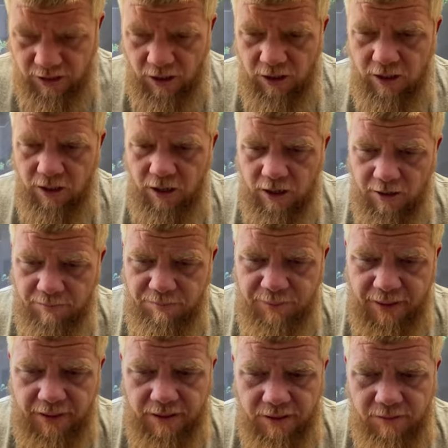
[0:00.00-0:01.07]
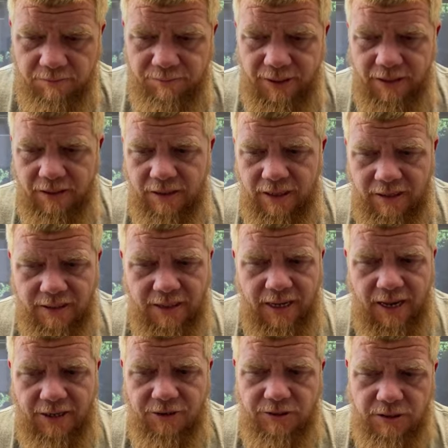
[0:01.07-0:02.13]
are our big, big
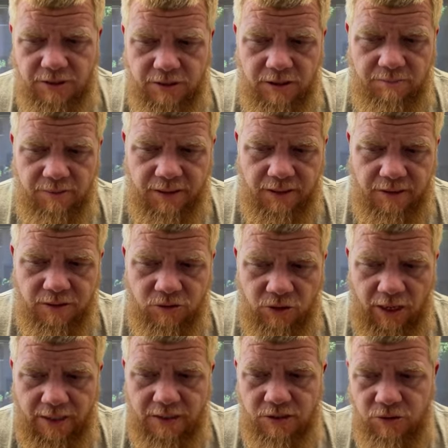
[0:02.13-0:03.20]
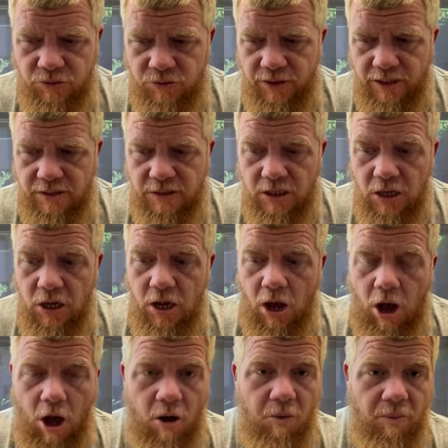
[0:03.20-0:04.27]
indicators that somebody is trying to do things.
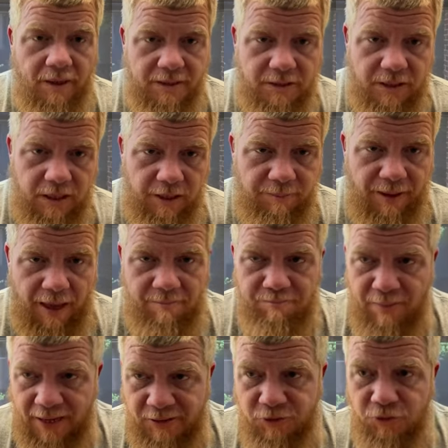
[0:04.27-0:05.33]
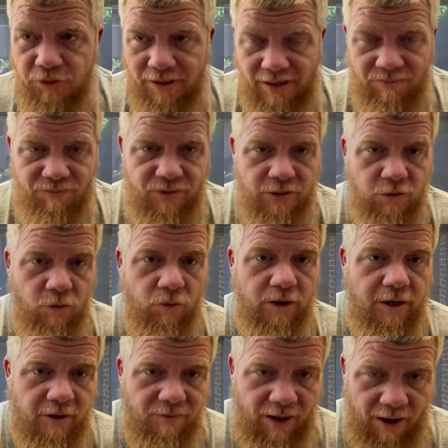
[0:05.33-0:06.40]
Always keep a mental
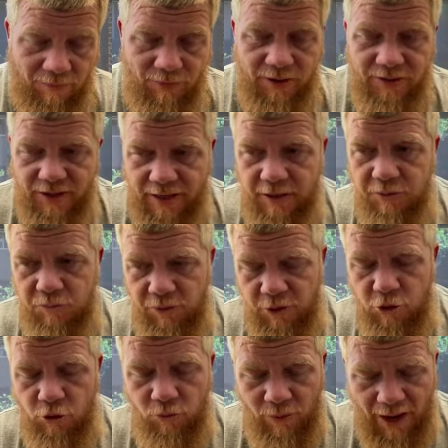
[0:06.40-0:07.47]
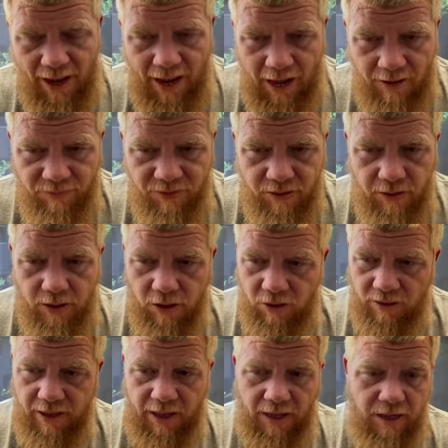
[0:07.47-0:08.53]
inventory of everything in which you have.
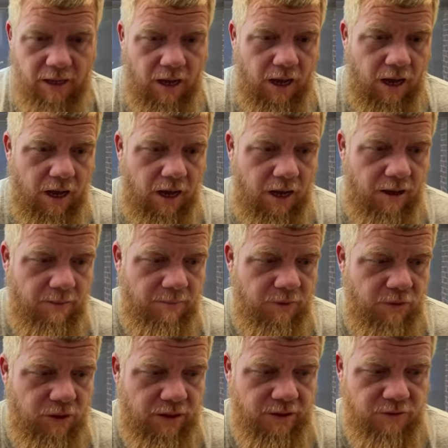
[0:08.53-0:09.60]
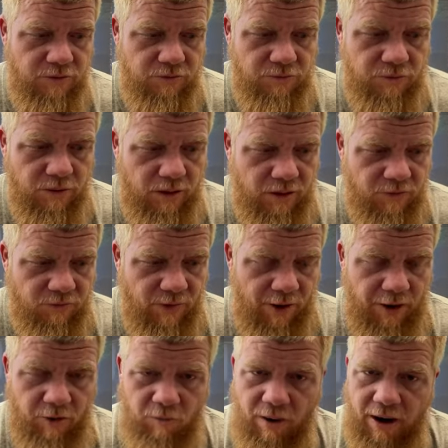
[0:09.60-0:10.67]
Okay, um, there's it's
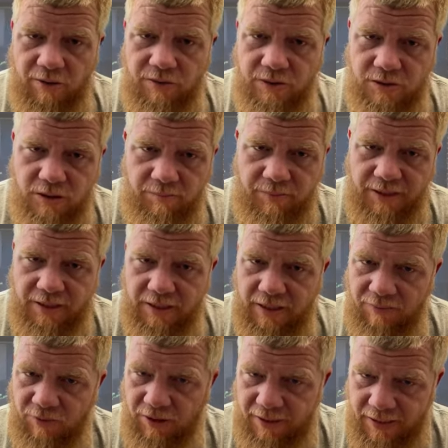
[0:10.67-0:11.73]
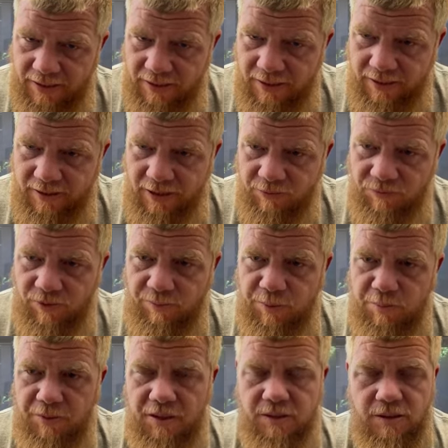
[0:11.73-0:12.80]
very rare that somebody can ever get anything from me
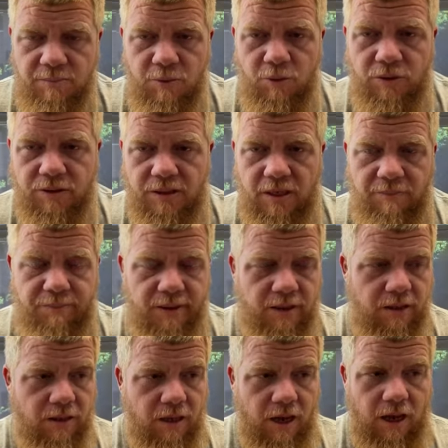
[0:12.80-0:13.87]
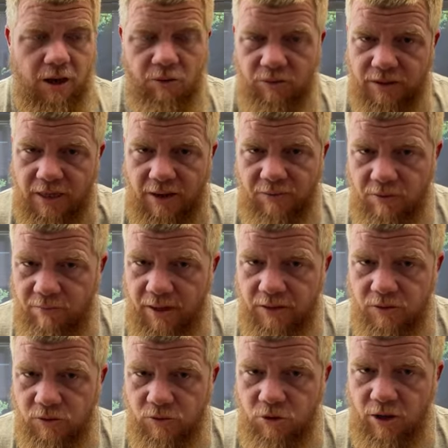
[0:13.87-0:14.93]
because I'm always keeping, I always have a
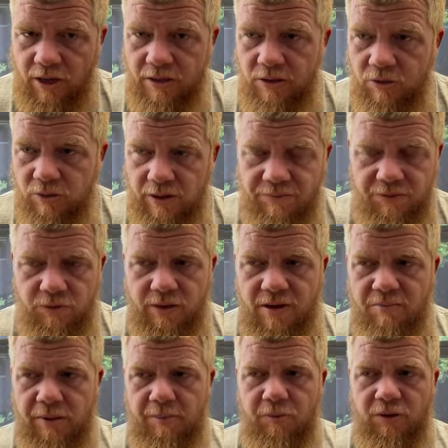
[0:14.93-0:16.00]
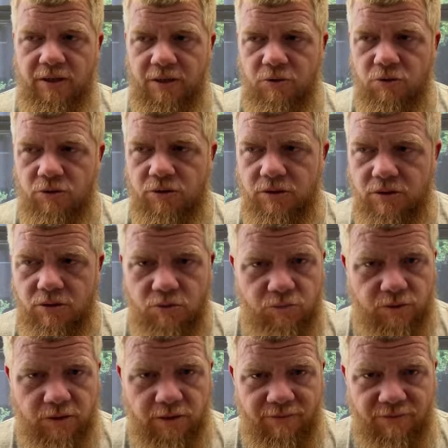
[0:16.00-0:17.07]
mental check note. Even though I have memory issues, this is
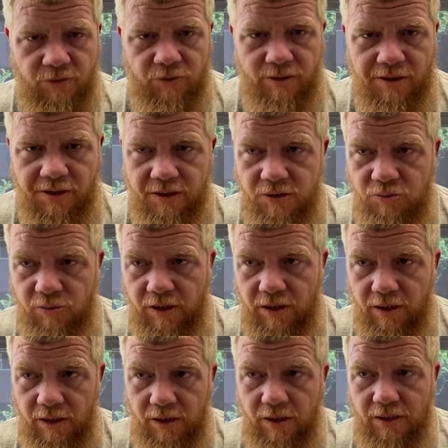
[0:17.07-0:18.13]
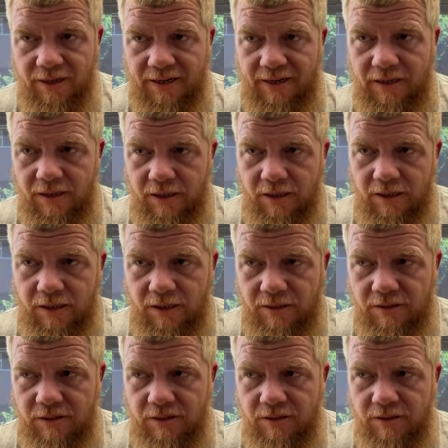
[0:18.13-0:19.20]
one of the few areas where like
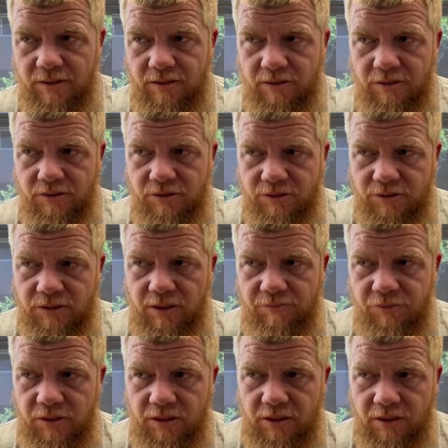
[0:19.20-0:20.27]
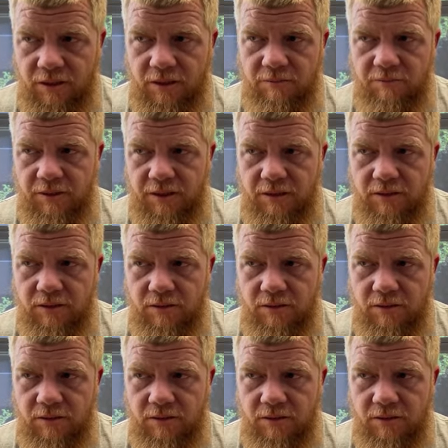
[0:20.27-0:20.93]
the there's something in me